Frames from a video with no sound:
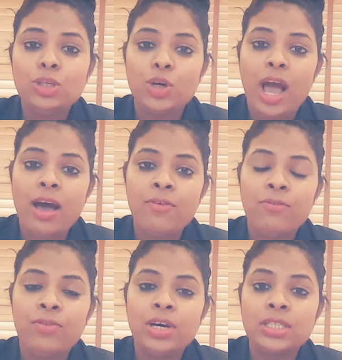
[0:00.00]
to
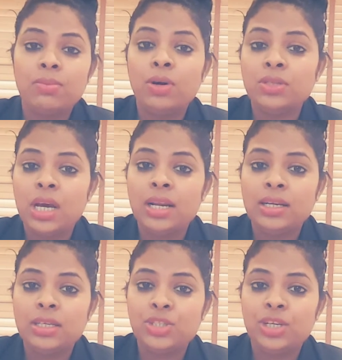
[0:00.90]
have some hotel
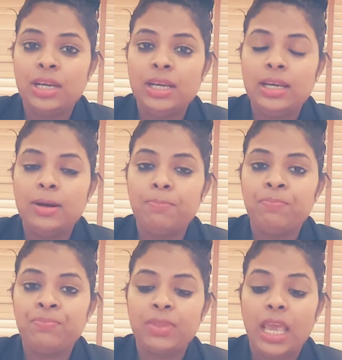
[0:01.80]
industry
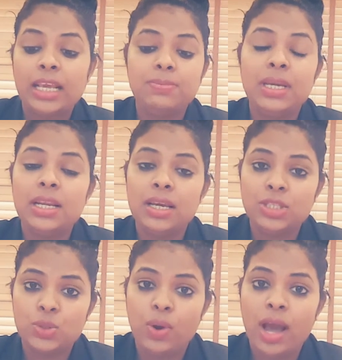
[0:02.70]

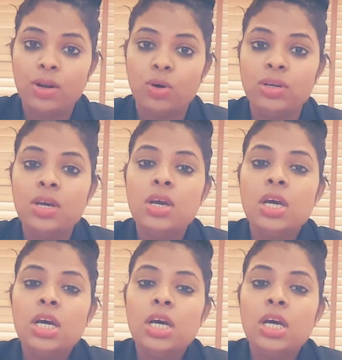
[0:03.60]
experience to add on